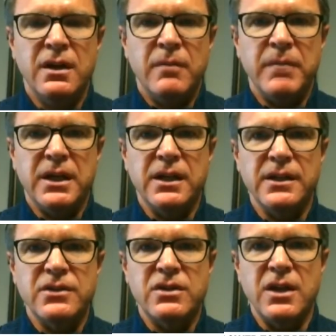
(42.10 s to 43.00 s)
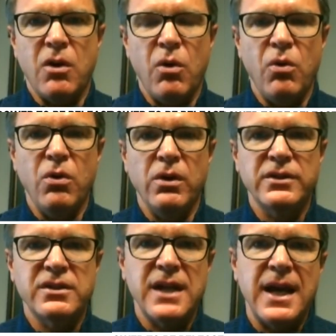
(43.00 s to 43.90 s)
Because the whole
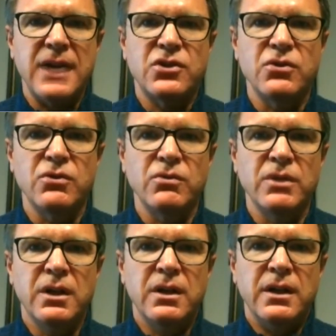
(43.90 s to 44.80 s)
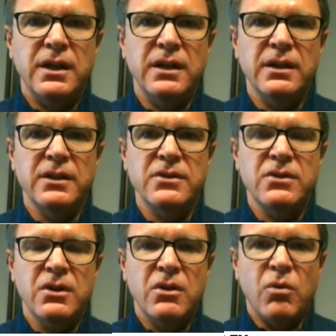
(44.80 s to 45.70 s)
statute is
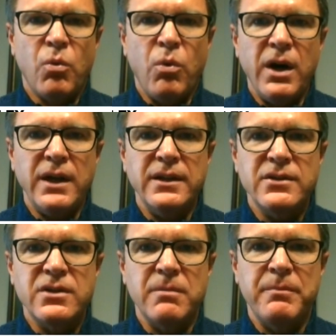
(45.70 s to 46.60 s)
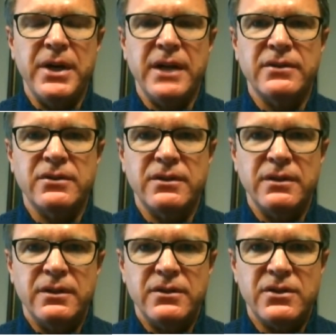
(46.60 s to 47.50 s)
what is the best
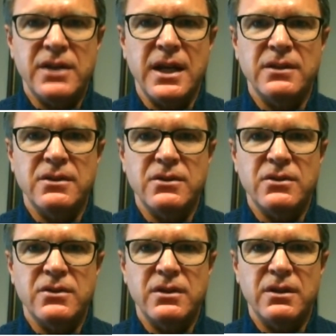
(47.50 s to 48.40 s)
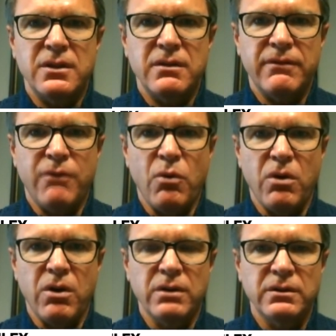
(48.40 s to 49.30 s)
sentence
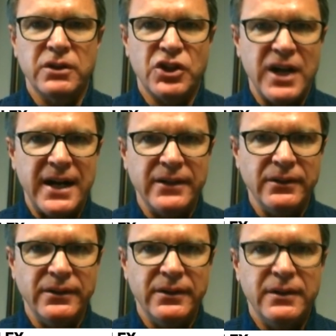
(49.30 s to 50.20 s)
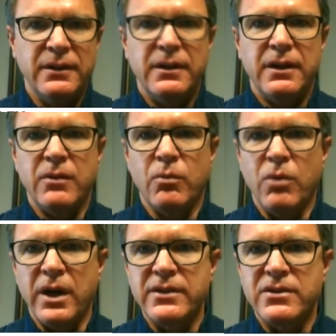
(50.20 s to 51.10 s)
for the child and
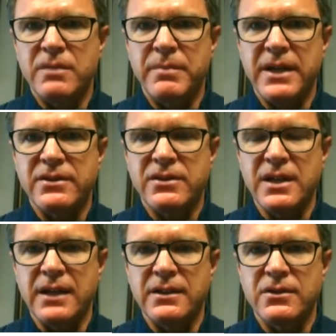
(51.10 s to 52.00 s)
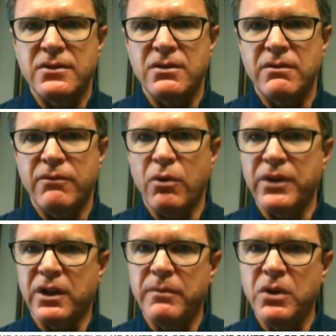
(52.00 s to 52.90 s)
what is the best sentence for the
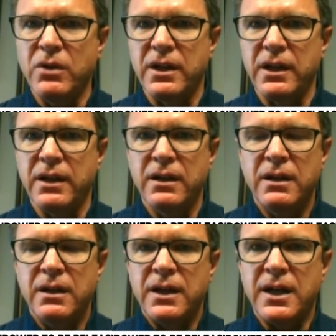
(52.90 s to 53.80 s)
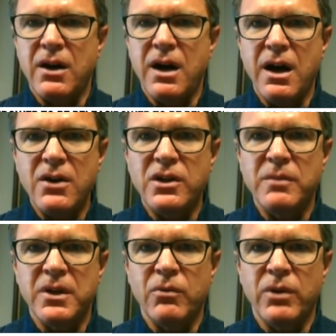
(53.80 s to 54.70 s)
community. And our
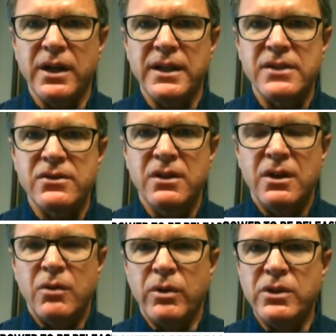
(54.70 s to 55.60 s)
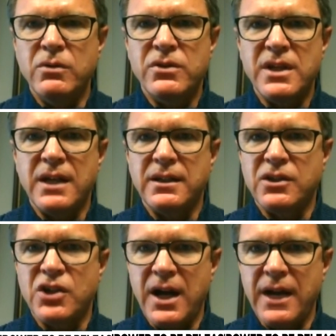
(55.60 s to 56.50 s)
argument was when you send a
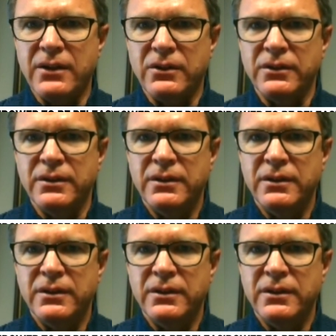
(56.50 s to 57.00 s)
child